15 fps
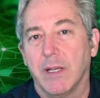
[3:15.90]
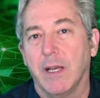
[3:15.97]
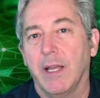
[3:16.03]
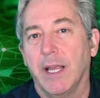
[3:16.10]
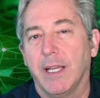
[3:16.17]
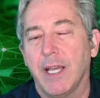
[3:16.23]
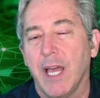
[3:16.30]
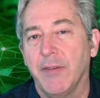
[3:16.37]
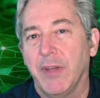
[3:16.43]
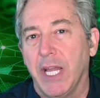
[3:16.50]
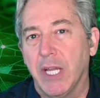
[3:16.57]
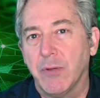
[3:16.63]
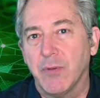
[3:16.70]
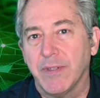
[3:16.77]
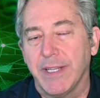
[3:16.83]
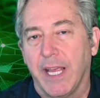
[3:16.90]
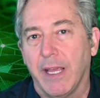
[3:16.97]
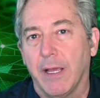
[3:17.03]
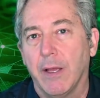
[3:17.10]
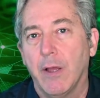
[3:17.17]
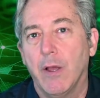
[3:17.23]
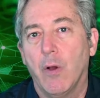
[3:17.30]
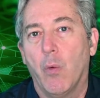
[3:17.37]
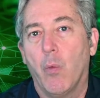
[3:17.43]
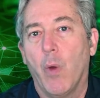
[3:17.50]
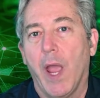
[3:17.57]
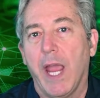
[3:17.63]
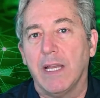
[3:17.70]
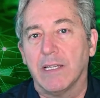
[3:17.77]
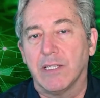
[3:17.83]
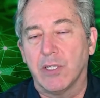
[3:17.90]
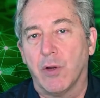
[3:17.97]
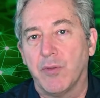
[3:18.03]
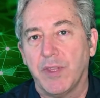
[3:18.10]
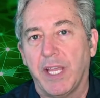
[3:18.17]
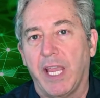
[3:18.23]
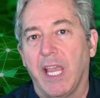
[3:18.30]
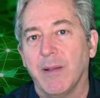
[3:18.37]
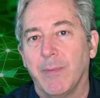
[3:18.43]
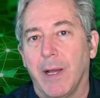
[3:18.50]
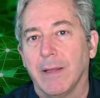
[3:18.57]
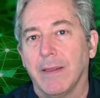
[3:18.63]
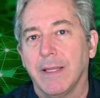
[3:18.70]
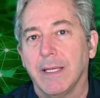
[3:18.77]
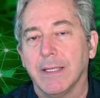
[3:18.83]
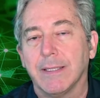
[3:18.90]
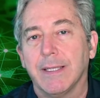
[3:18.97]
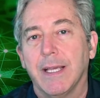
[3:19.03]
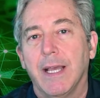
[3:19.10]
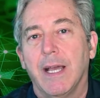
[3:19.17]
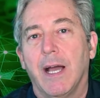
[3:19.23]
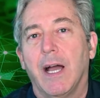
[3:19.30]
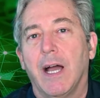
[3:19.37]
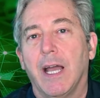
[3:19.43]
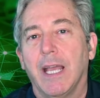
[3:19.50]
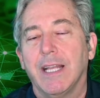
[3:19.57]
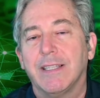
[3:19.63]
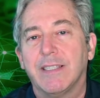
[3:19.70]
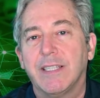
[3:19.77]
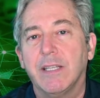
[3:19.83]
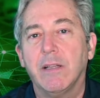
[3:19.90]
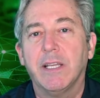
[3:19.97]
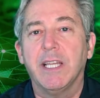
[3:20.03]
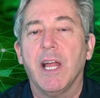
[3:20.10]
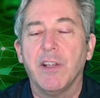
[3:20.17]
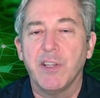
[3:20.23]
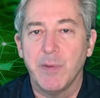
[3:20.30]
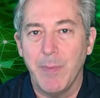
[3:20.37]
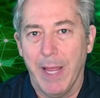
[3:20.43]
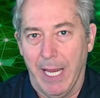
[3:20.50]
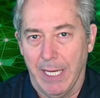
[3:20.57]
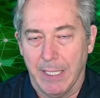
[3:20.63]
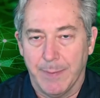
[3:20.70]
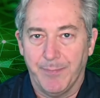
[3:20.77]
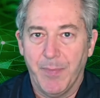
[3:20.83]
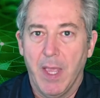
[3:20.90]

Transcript: kind of an interesting way to start thinking about this. It's silicon on demand.